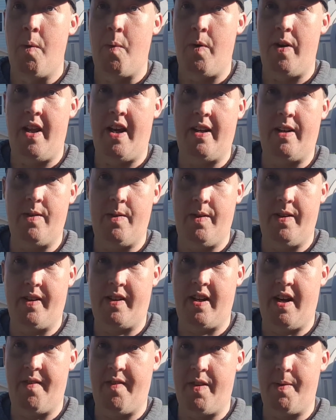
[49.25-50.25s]
We're not going to
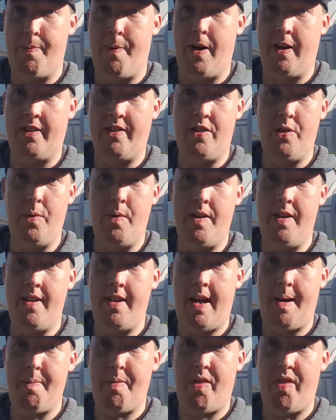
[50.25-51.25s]
cover the park too in
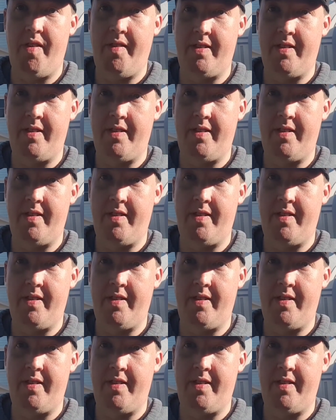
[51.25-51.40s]
depth